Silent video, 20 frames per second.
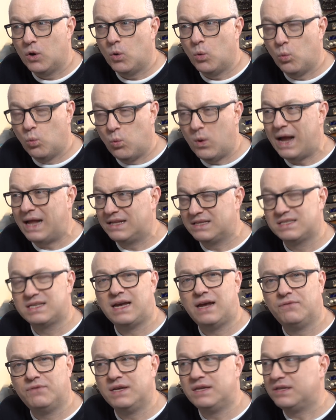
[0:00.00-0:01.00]
whilst
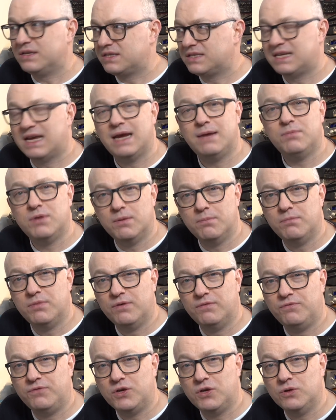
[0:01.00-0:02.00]
having the same number
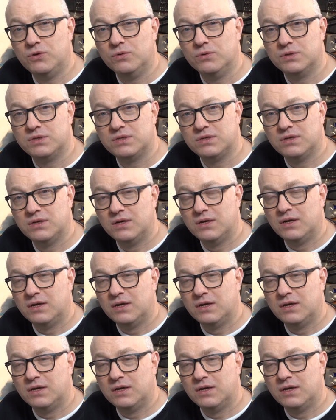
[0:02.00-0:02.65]
of views.